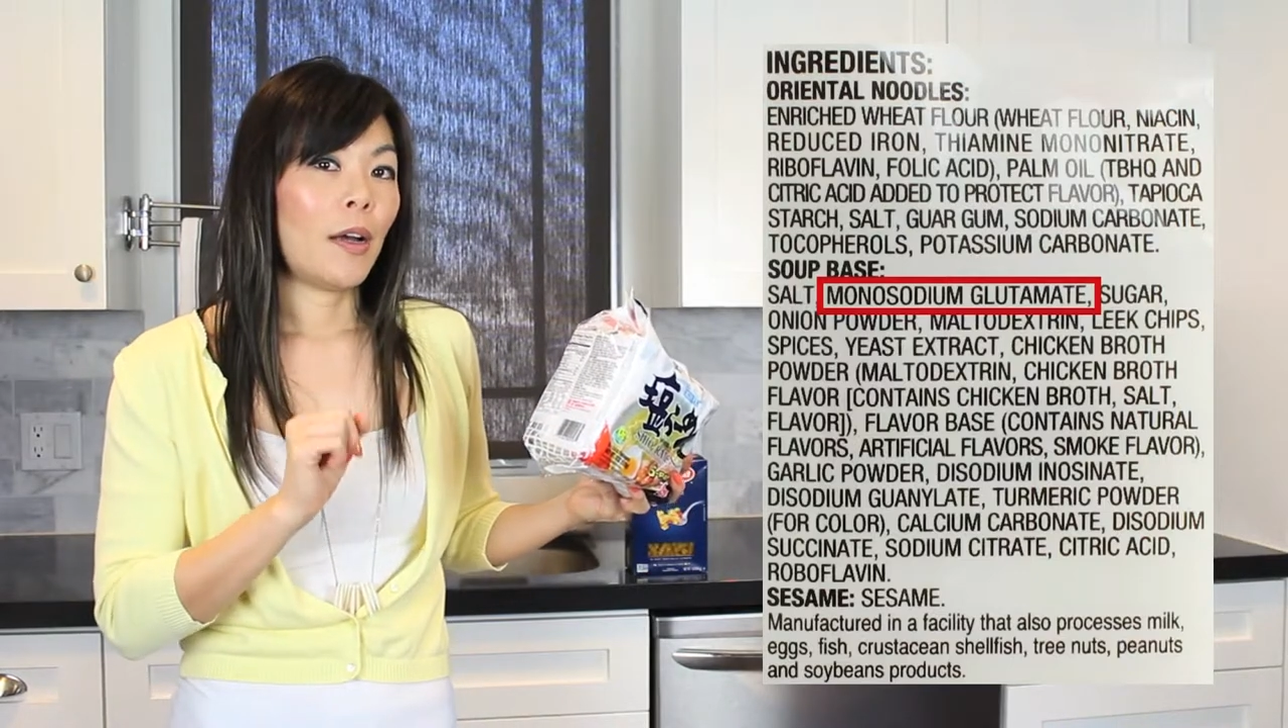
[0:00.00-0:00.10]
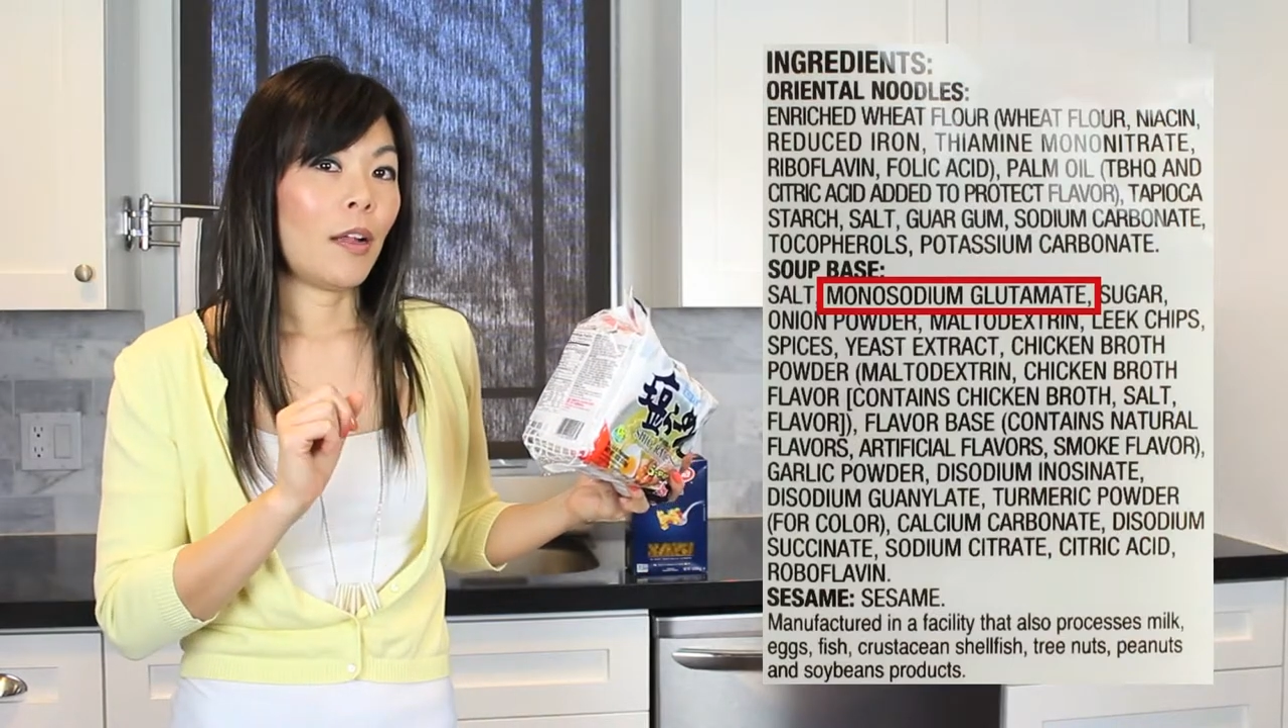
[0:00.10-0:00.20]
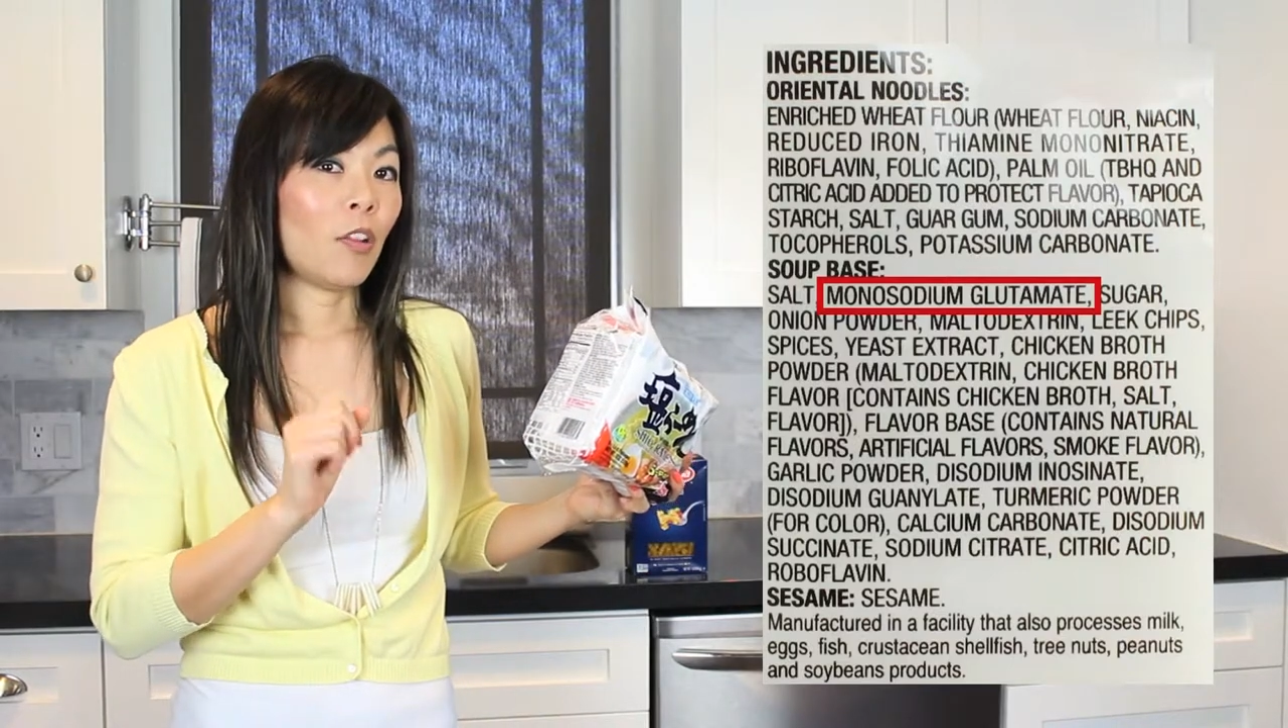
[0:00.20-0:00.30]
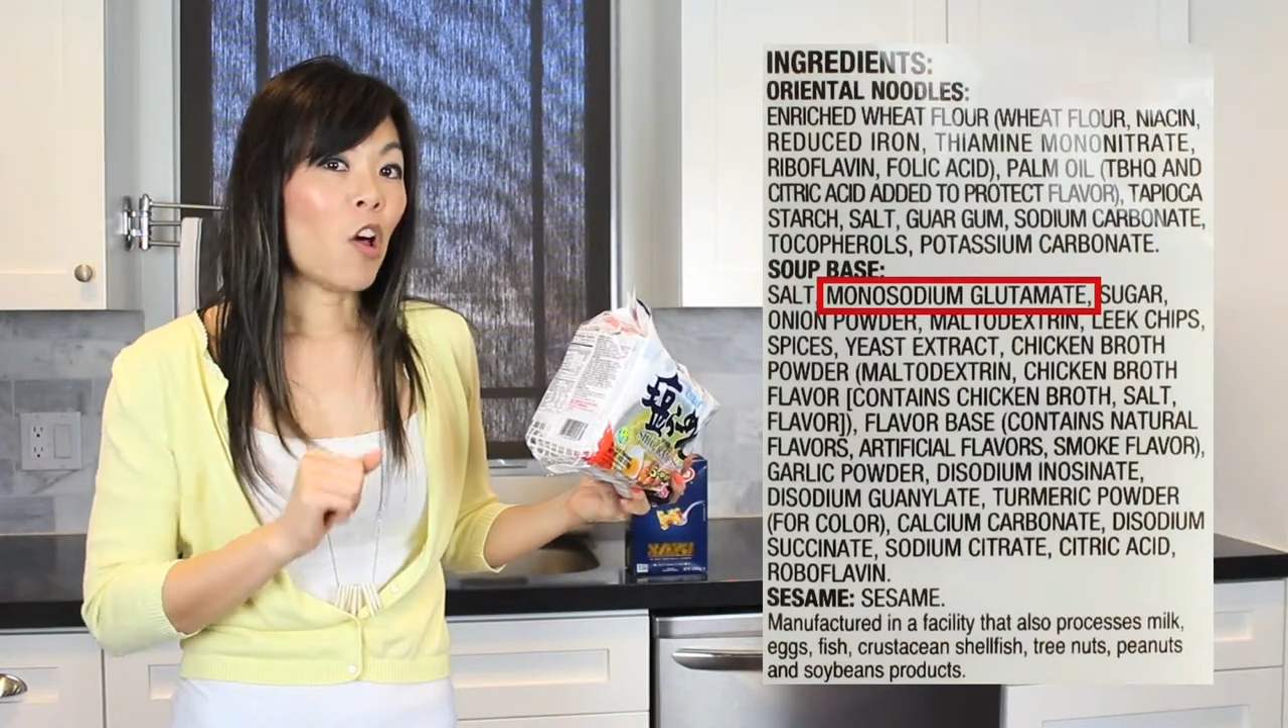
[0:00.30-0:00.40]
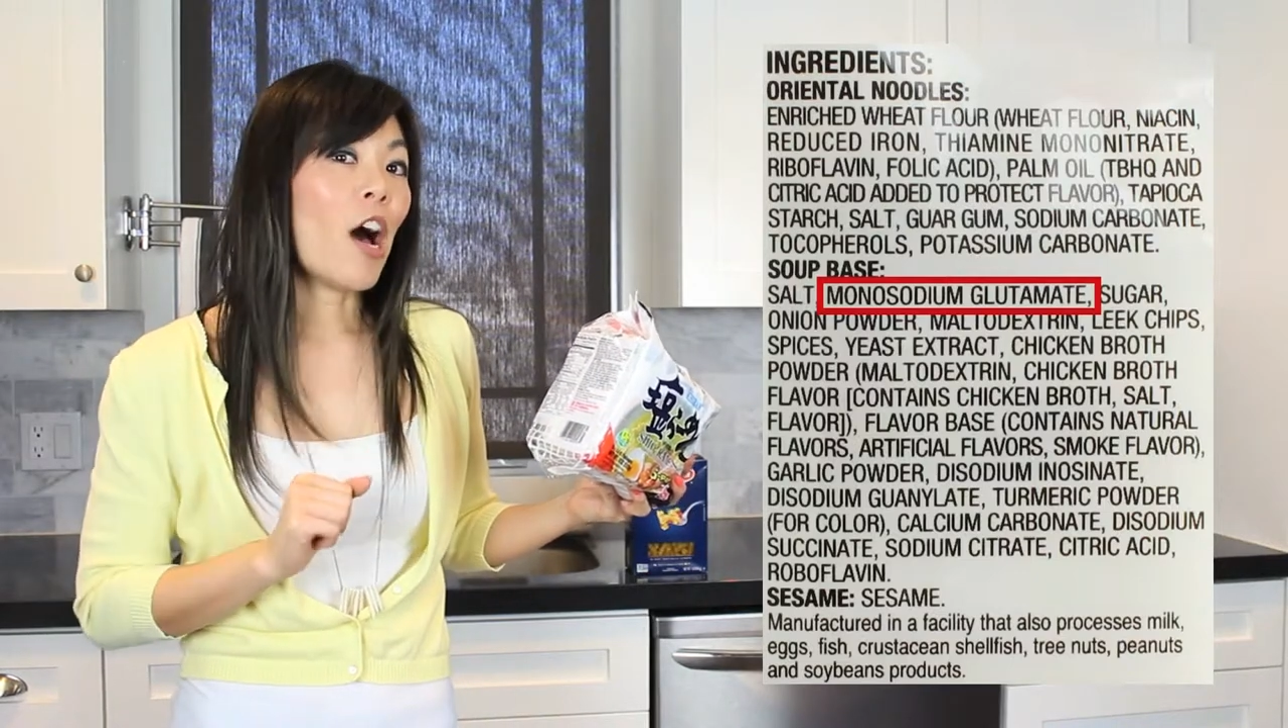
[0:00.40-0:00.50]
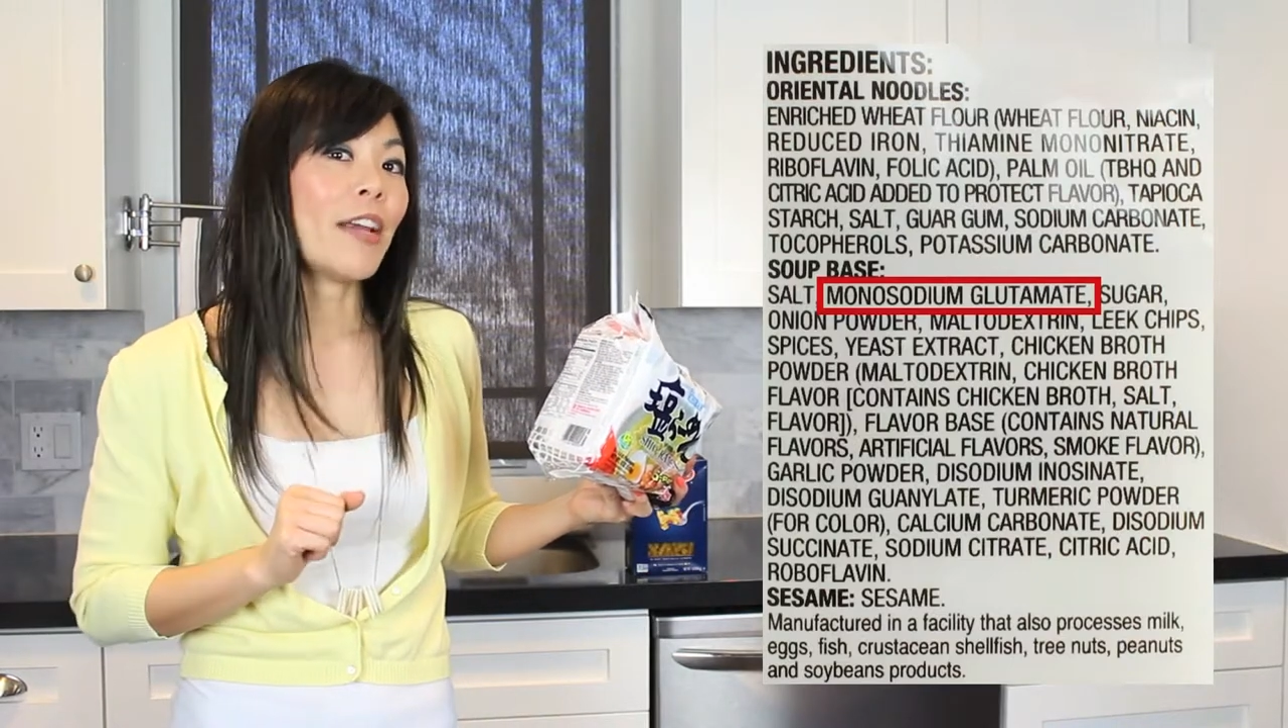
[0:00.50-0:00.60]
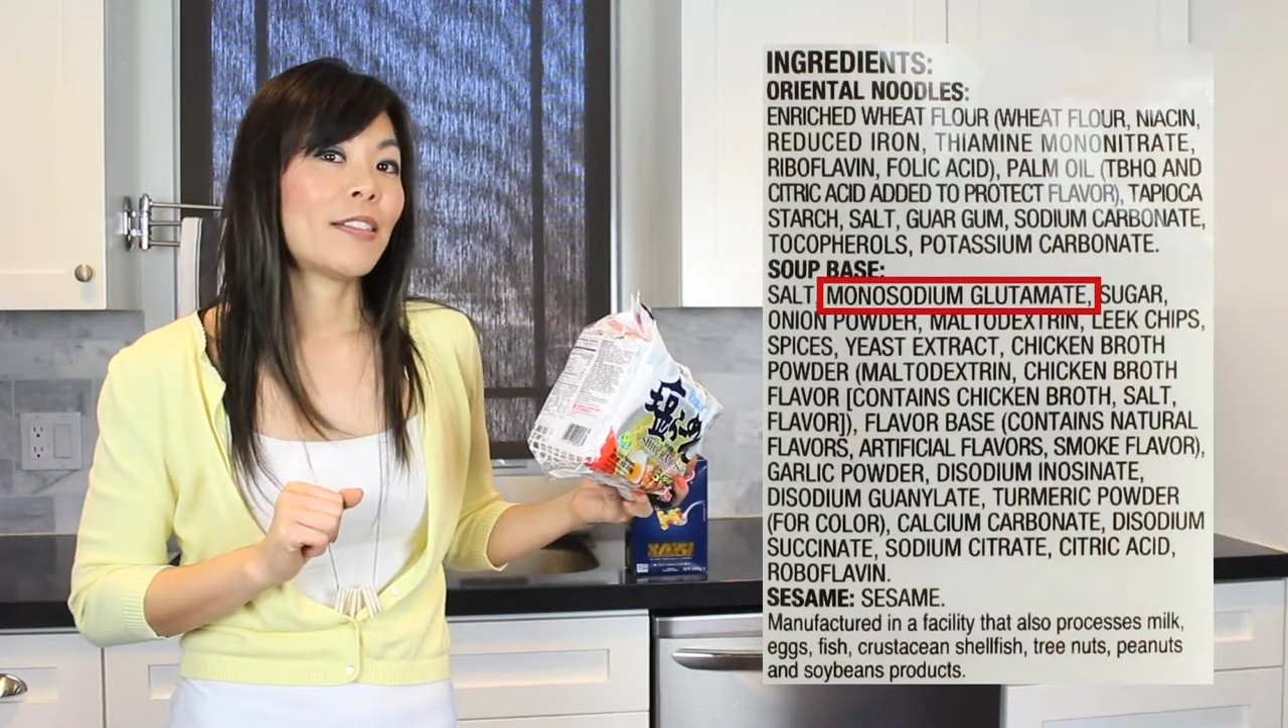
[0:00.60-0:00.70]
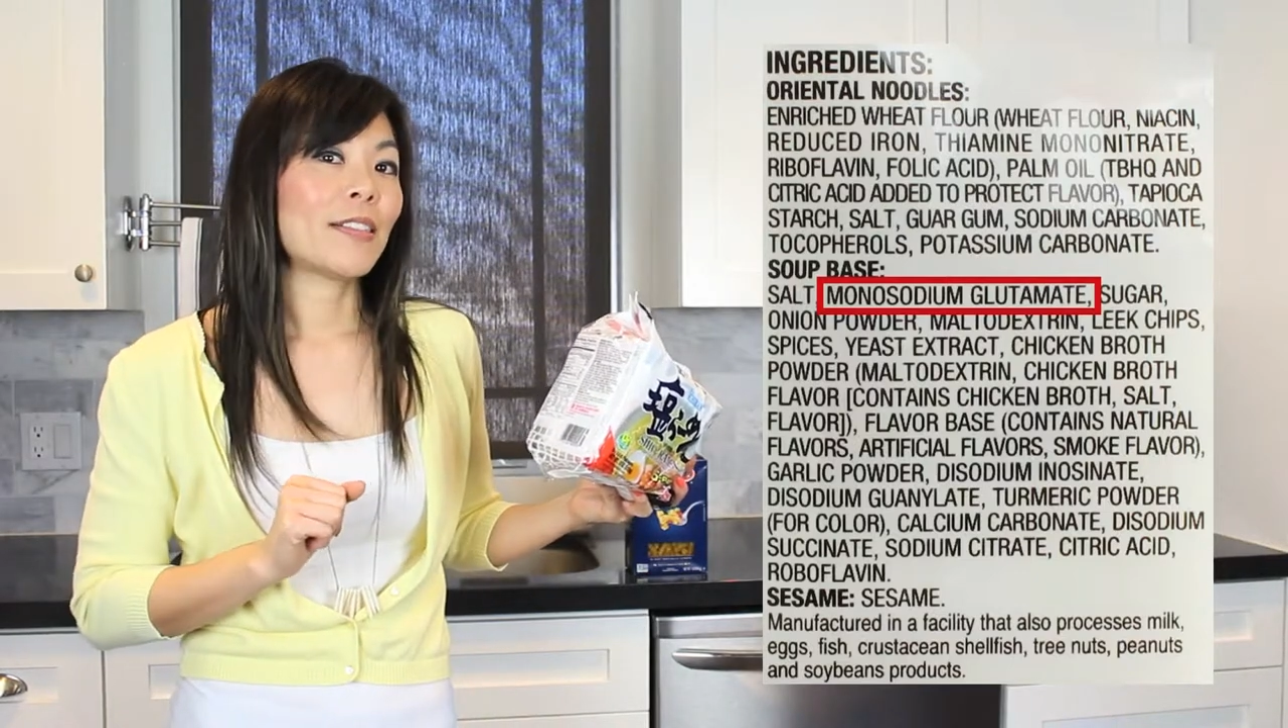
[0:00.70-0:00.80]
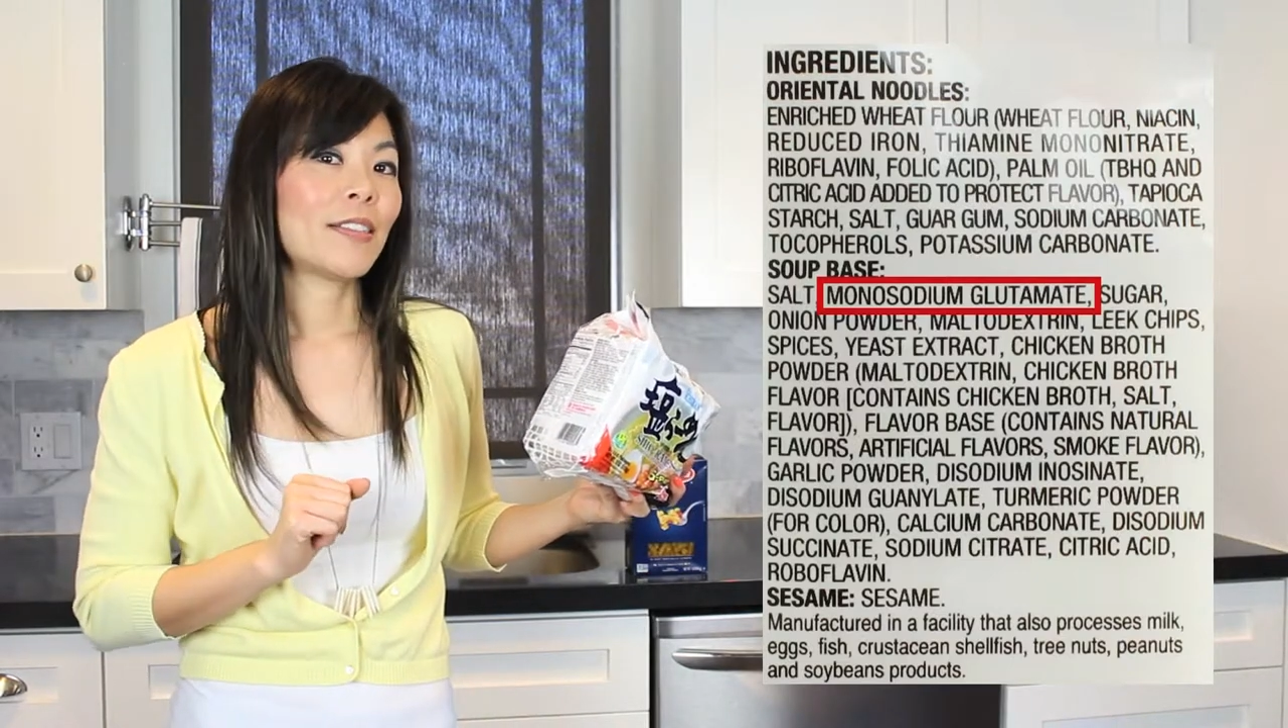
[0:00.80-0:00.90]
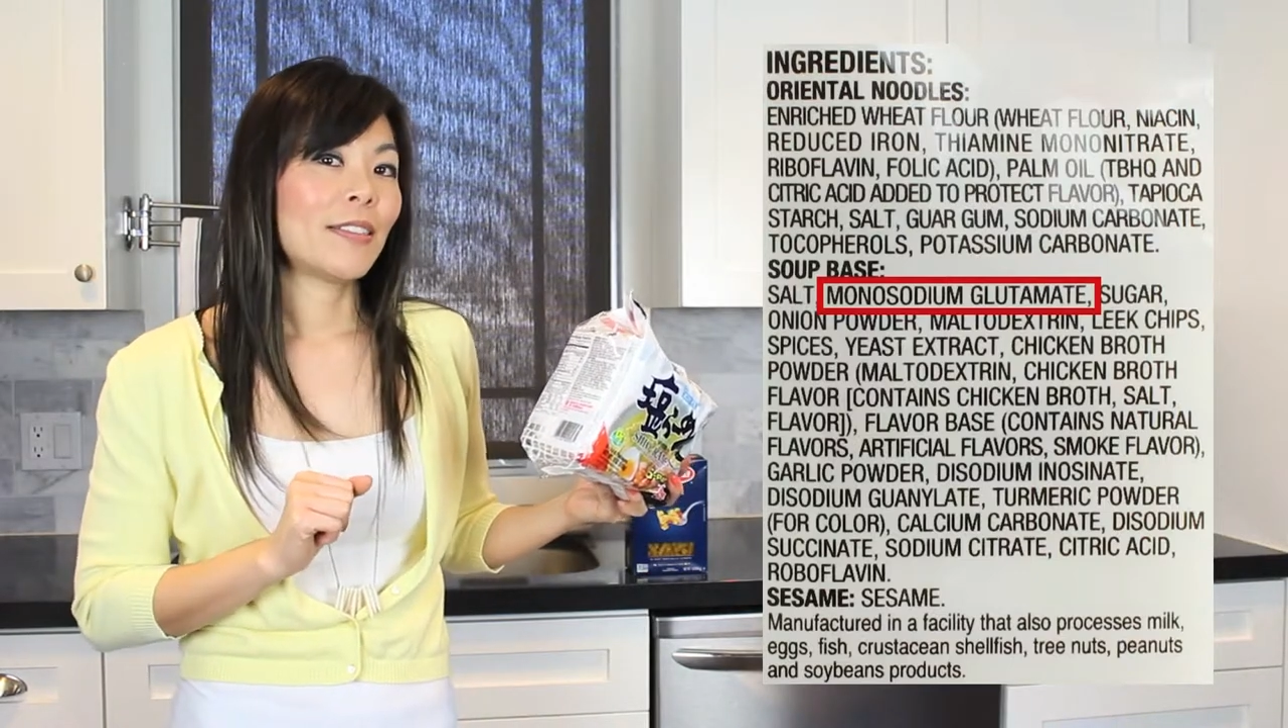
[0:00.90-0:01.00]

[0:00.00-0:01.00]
a lot,